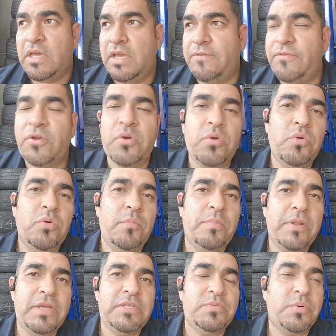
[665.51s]
If you're going to a
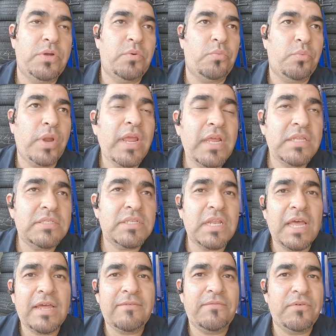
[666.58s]
place where it rains a
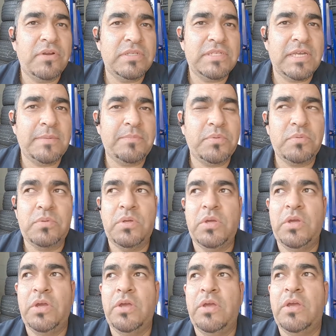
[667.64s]
lot, for example,
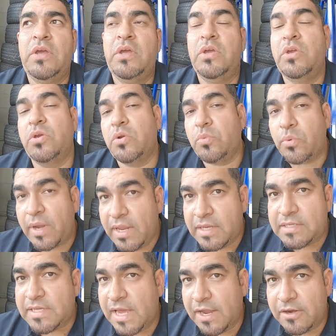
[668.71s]
good
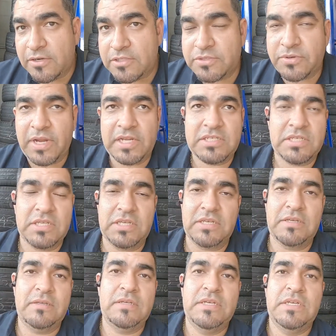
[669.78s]
rain tires are
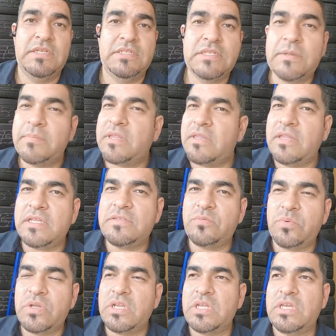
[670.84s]
actually something that's
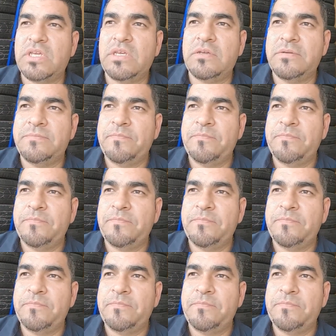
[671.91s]
really